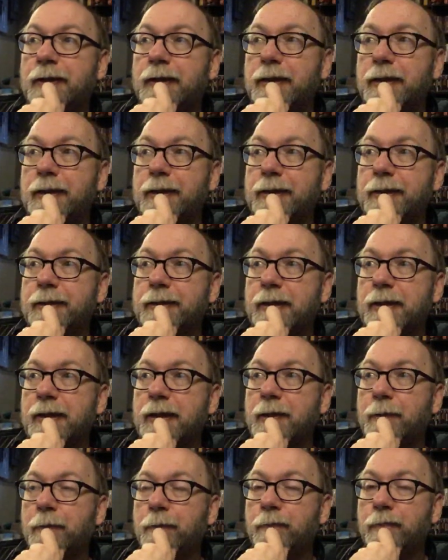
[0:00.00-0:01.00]
is
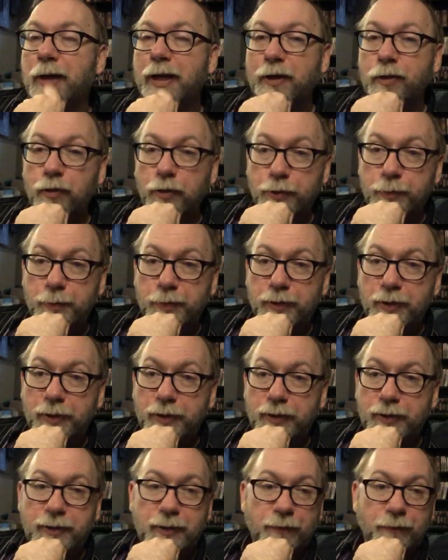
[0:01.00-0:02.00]
uh, Black Christmas
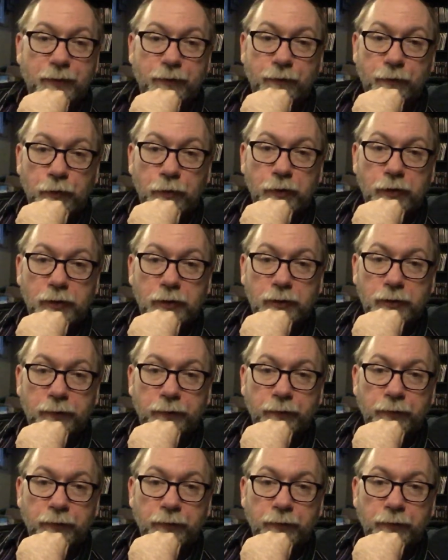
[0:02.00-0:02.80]
1974.